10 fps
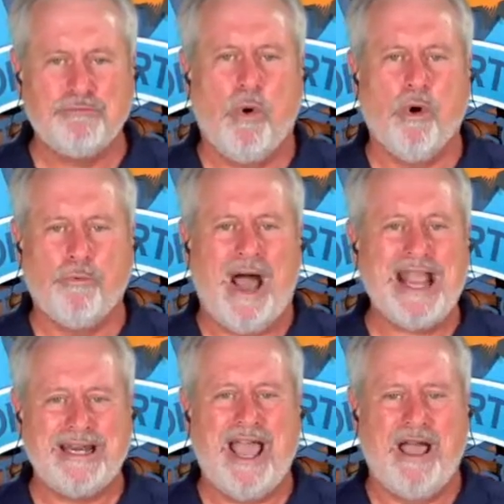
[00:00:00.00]
more
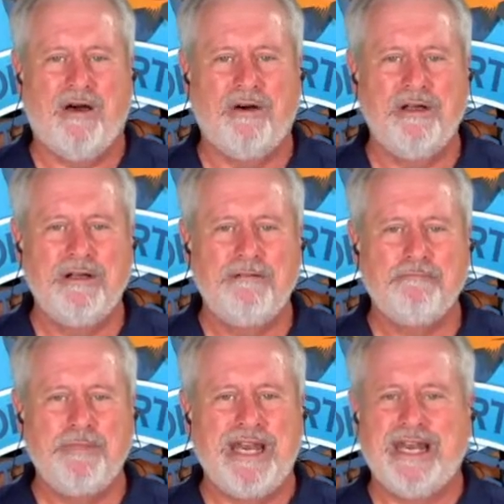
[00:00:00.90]
right now
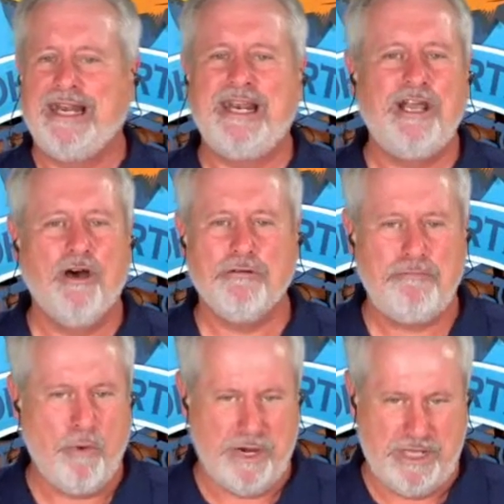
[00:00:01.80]
than at any other
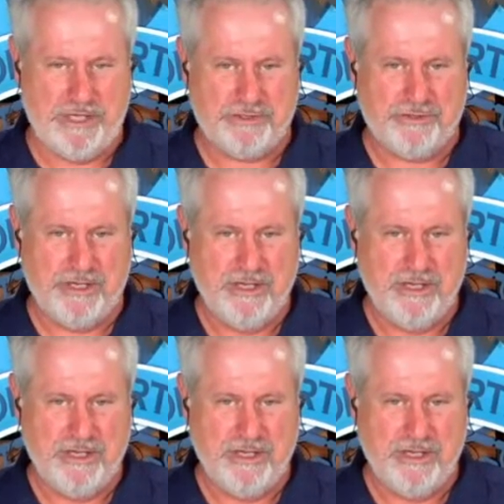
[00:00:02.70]
point in history,